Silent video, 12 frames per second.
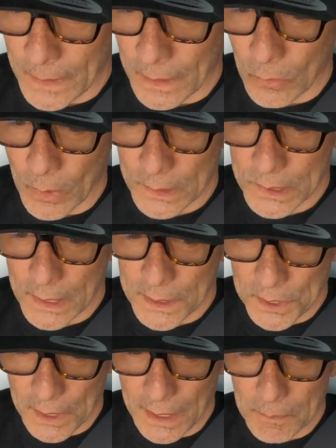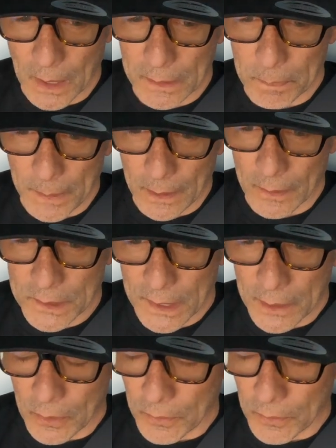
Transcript: I don't want to say shame on the parents. They